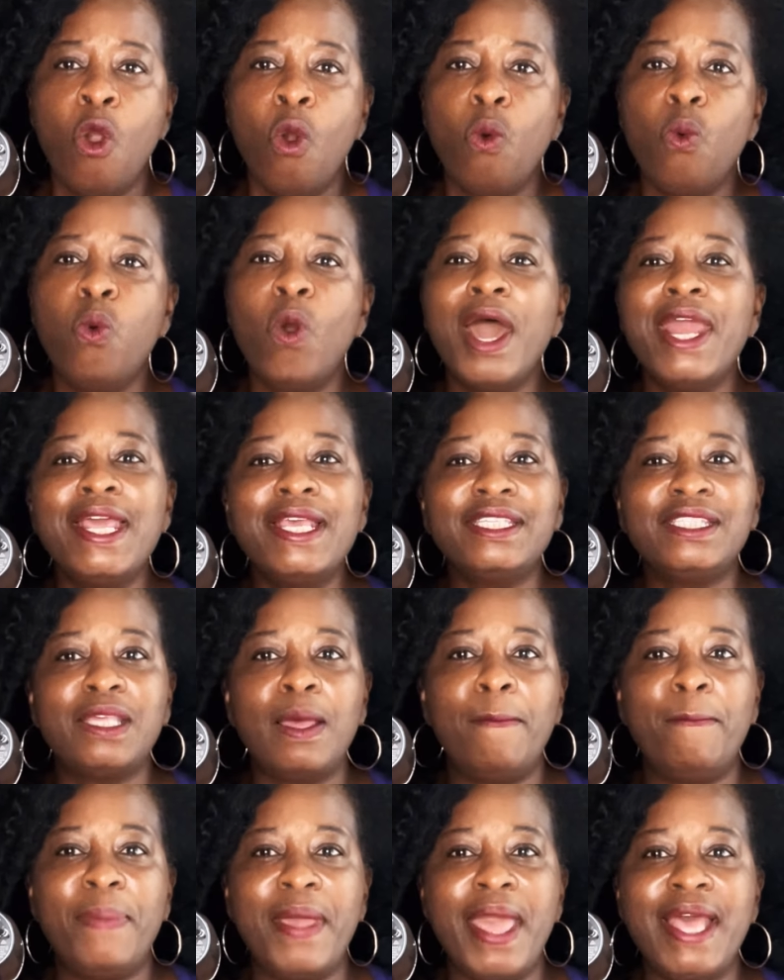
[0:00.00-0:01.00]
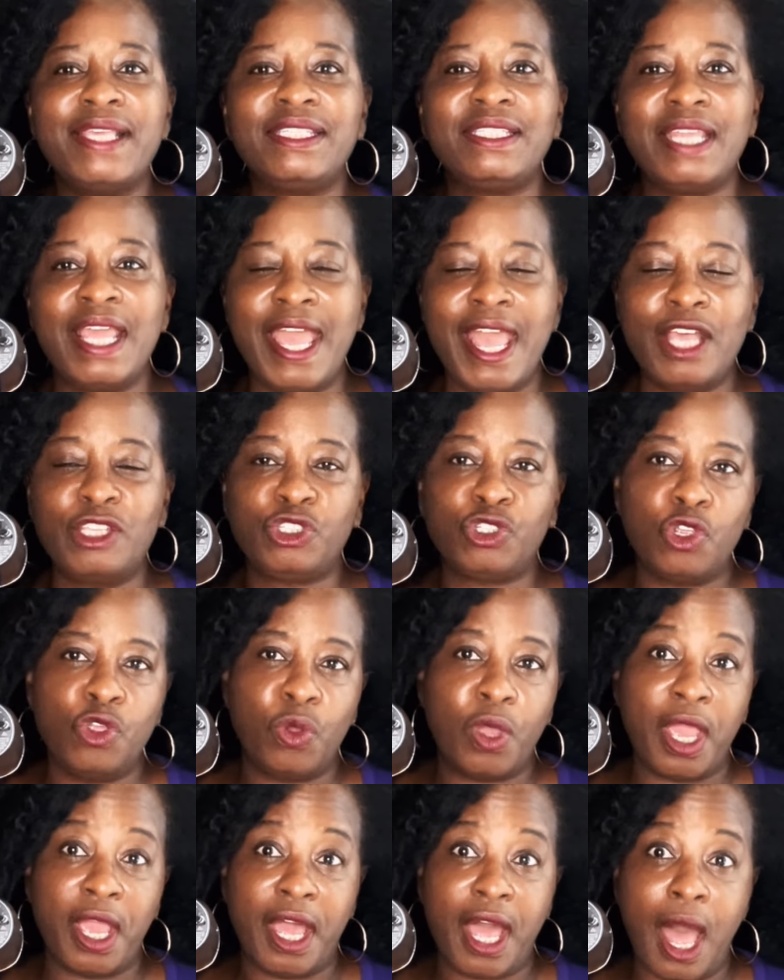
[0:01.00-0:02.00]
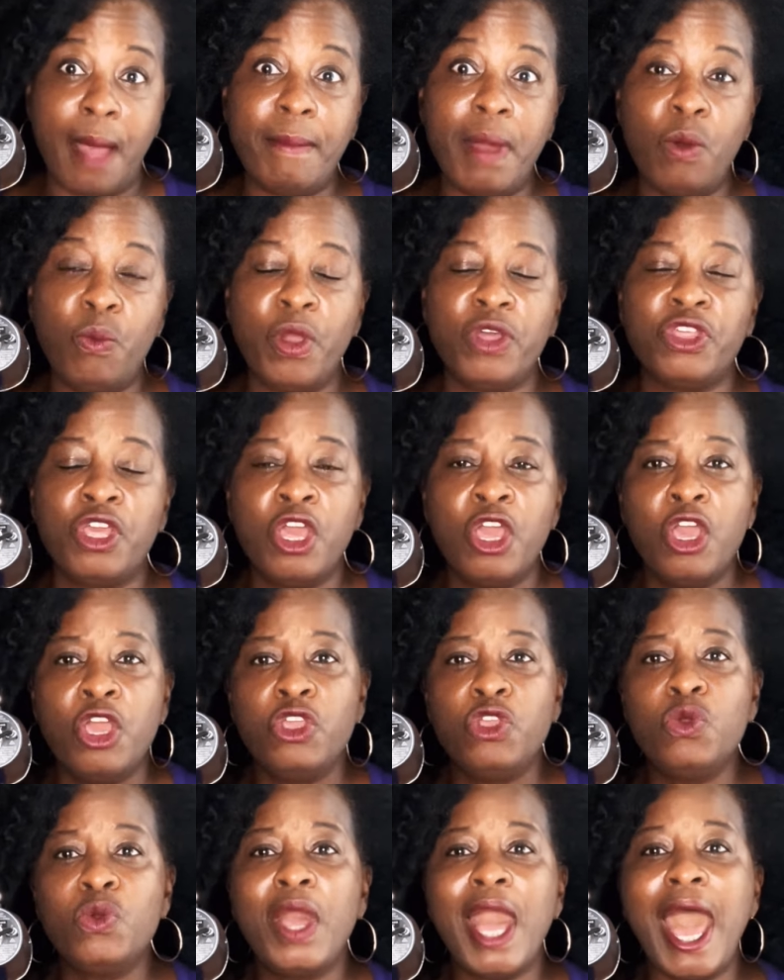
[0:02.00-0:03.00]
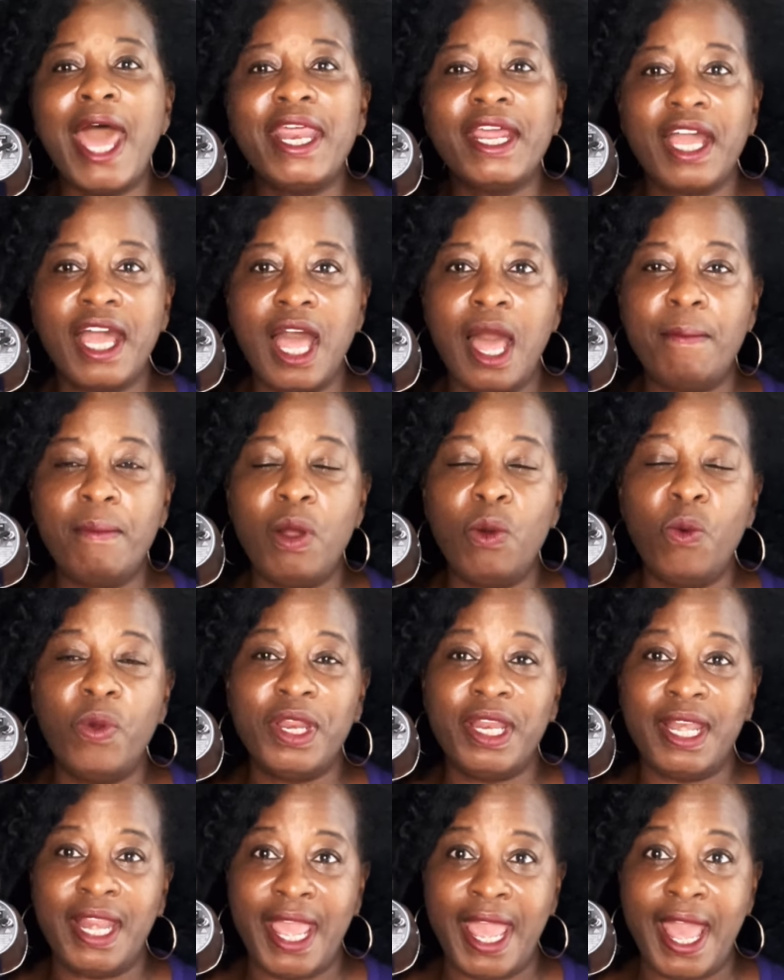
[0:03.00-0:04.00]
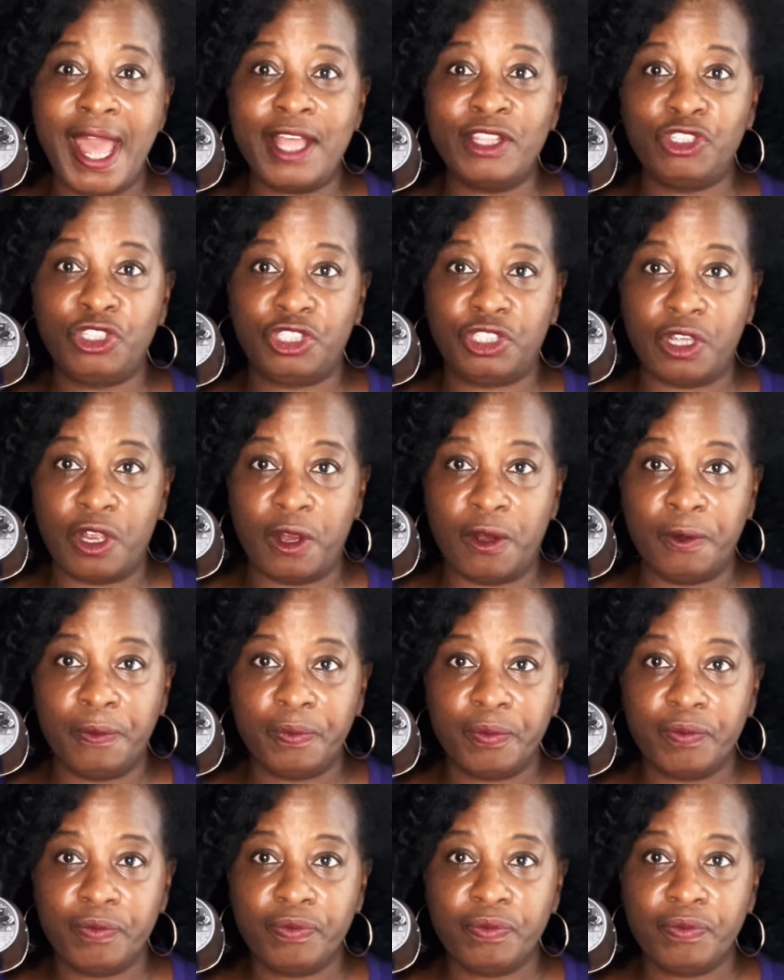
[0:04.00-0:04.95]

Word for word: What is the best answer you can come up with? You got to come up with an answer